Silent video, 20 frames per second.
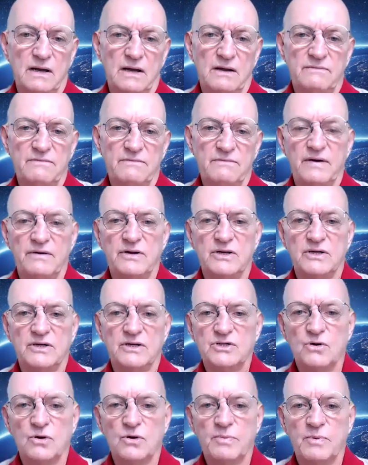various
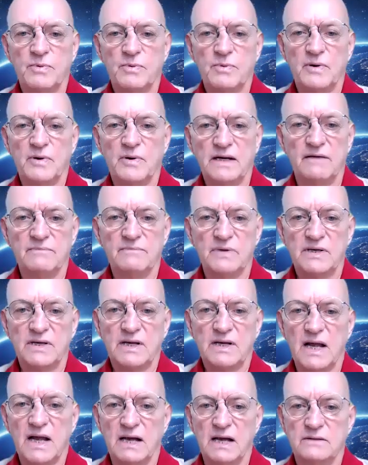corporate and government
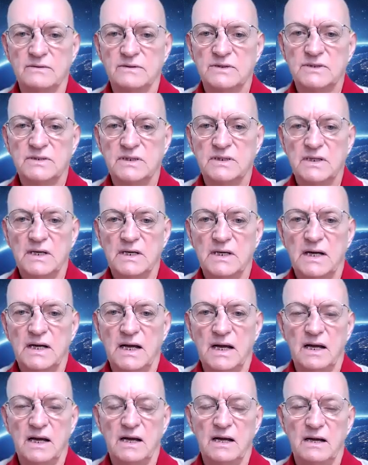accounts
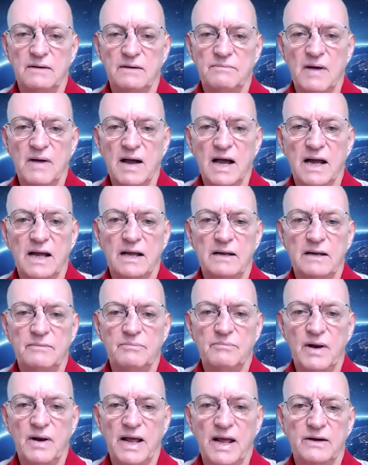by
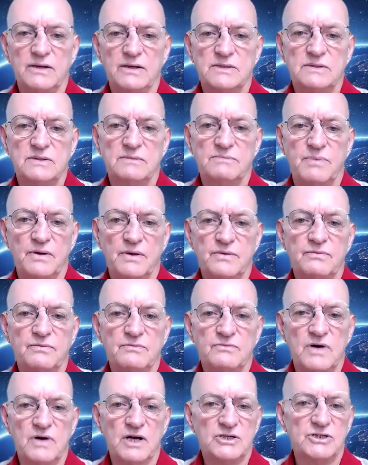players both
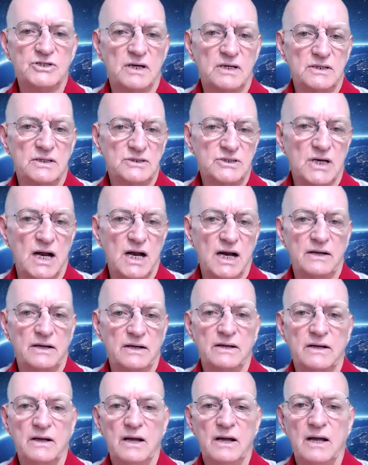from Russia and
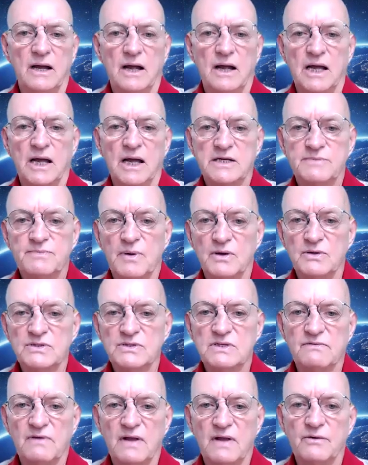China
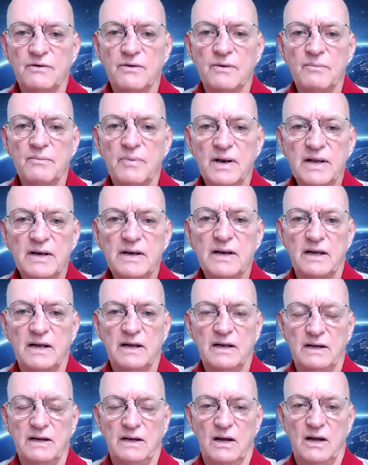exposed the vulnerability
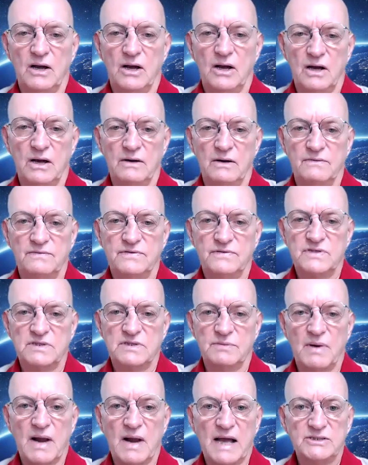of
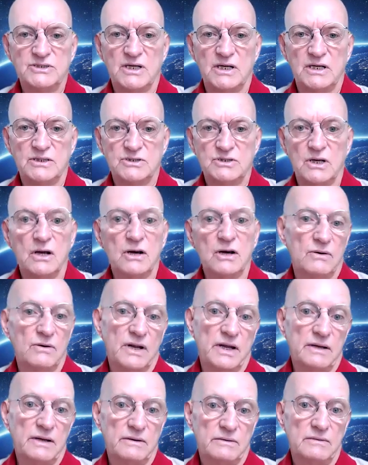supply chains, not
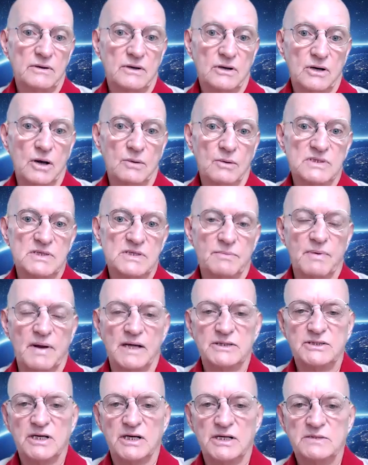only global
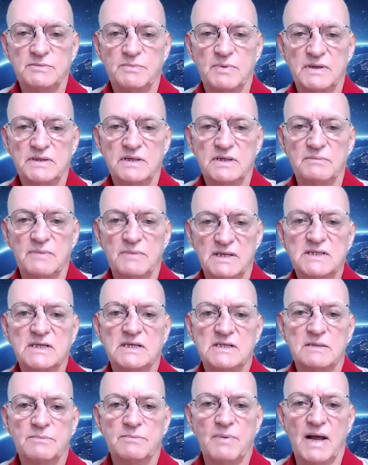supply chains, but
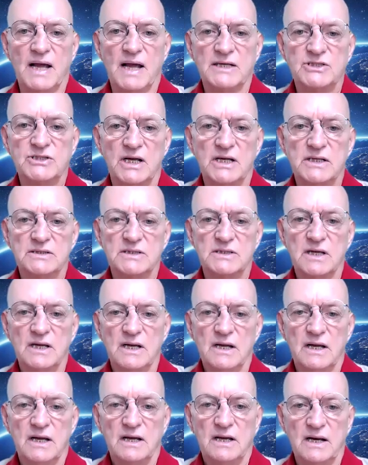domestic supply chains
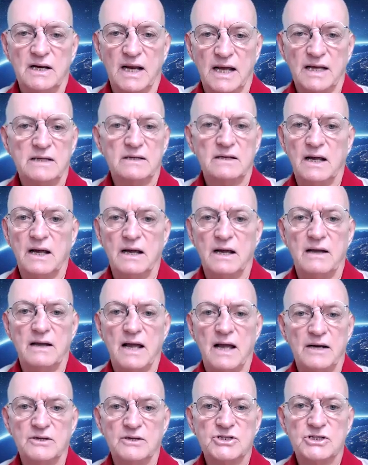like
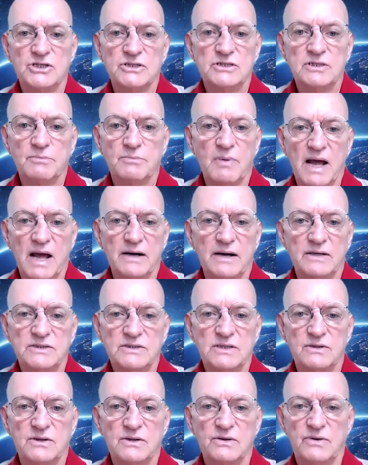energy
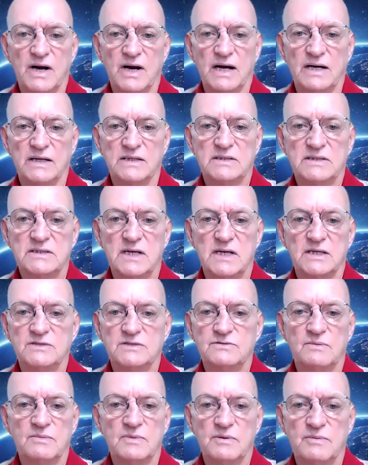suppliers in the United States
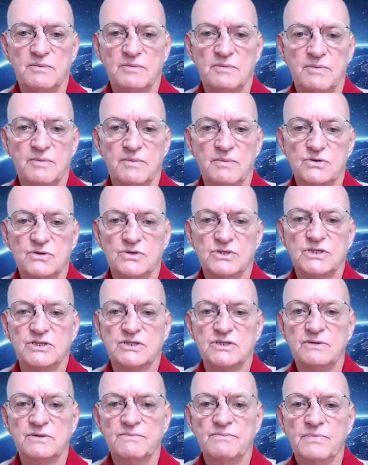from domestic
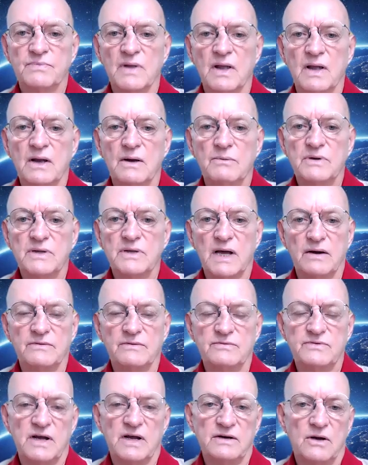sources with
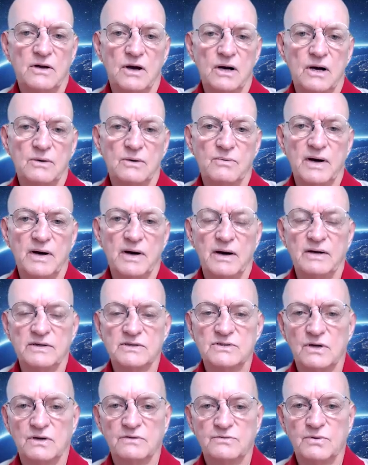out-of-date hardware and
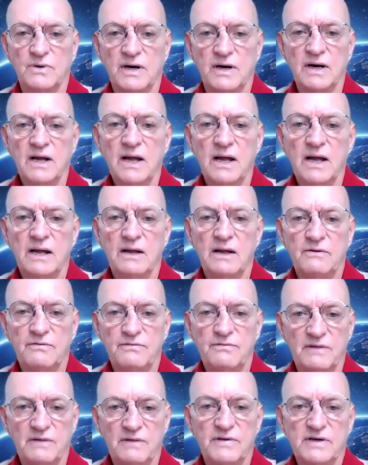software that
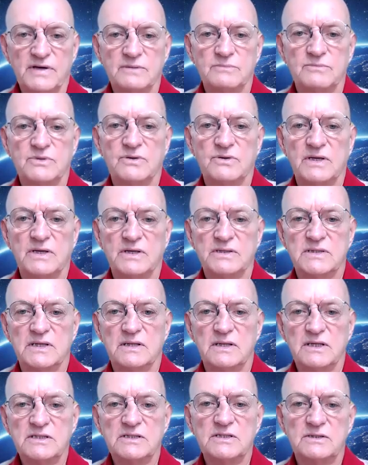fell victim to this.
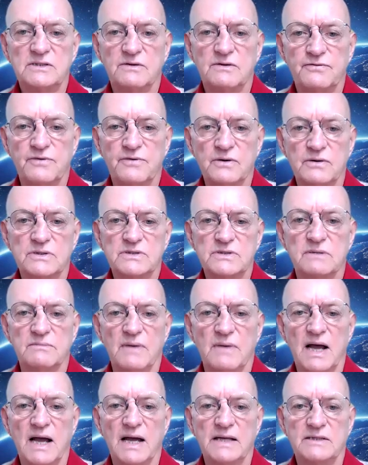And this focused the
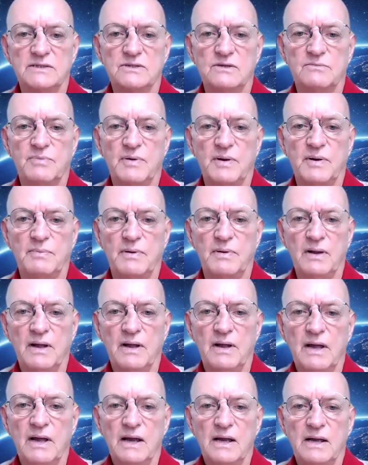minds on people
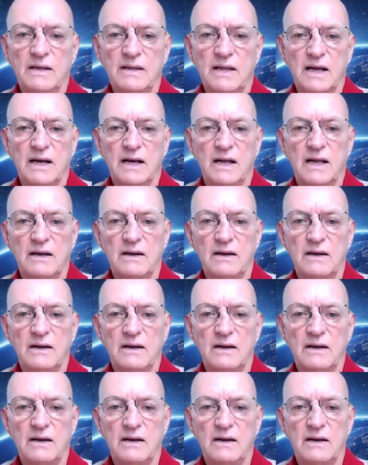that